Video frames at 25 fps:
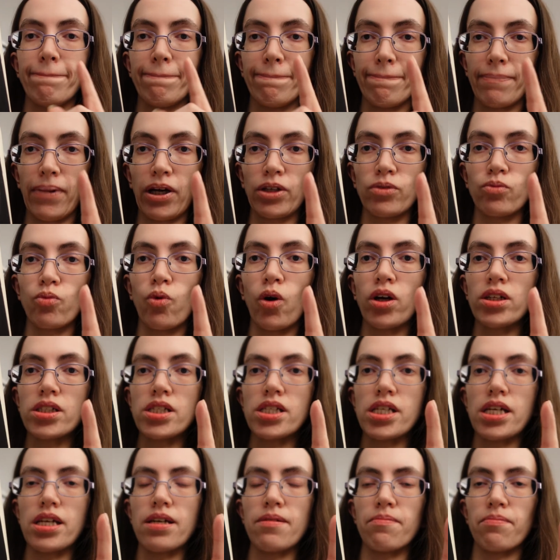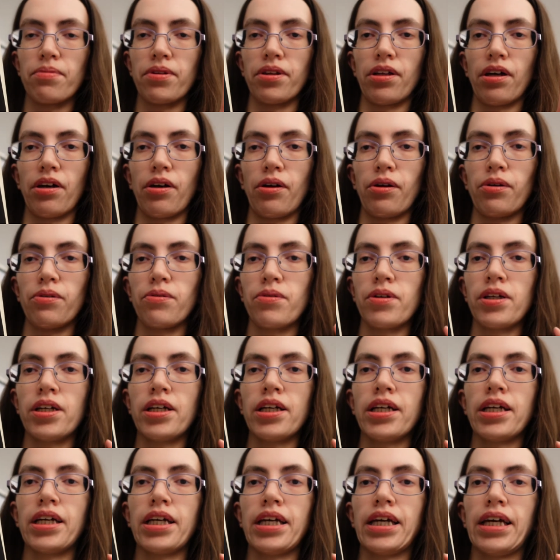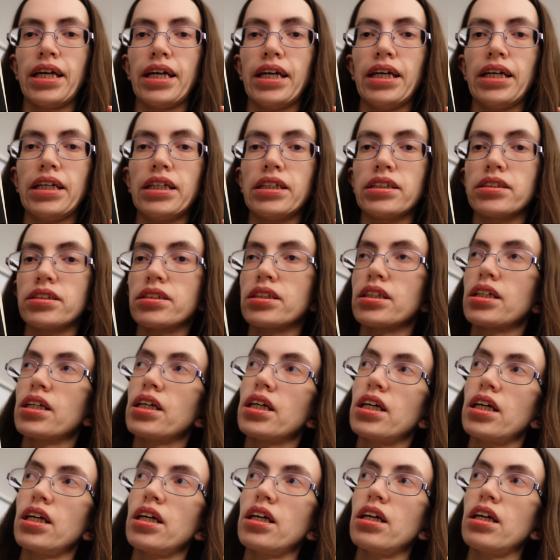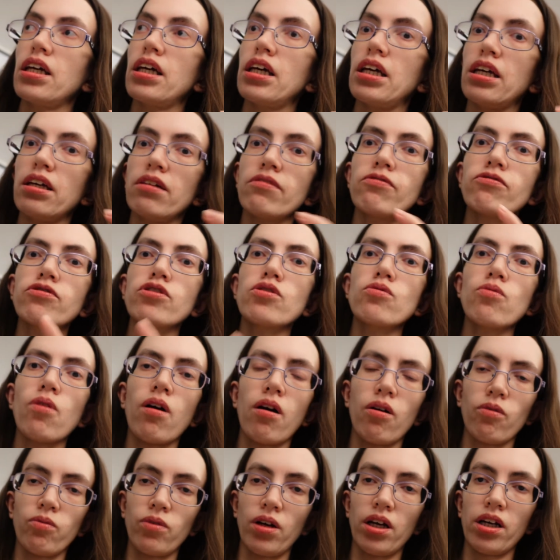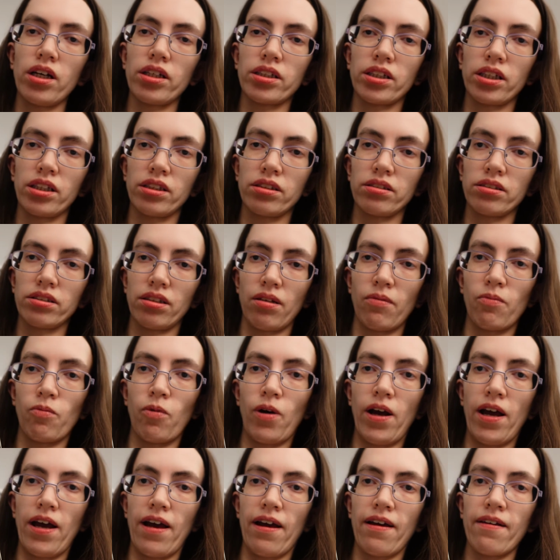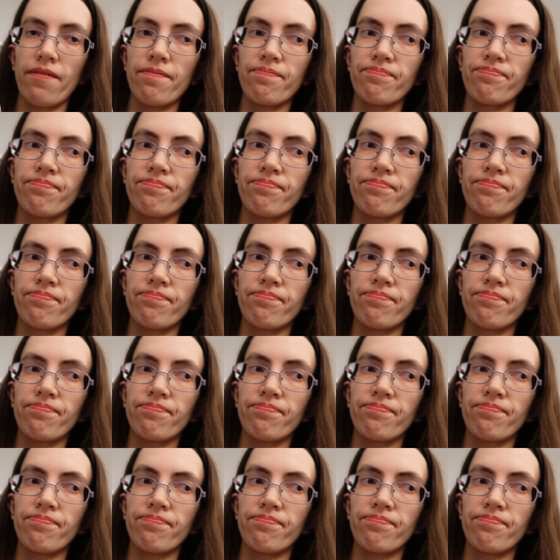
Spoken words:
My one tip though is if you are working somewhere